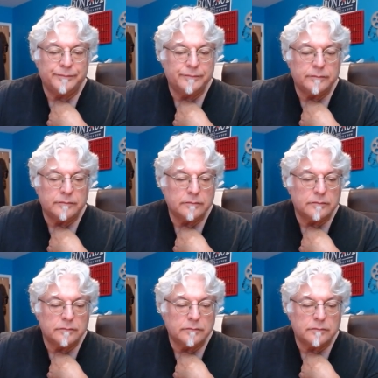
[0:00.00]

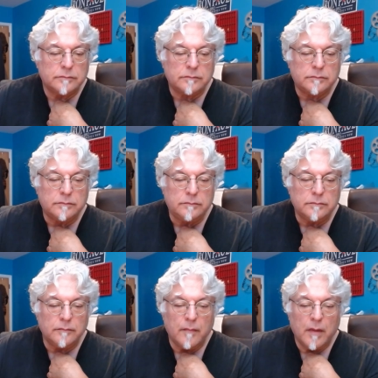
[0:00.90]

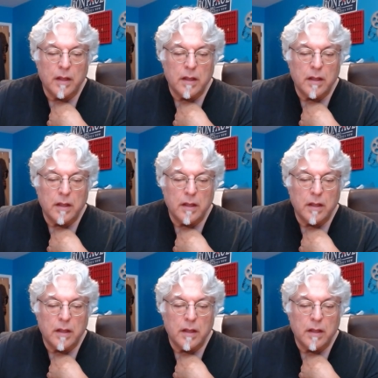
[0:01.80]
(silence)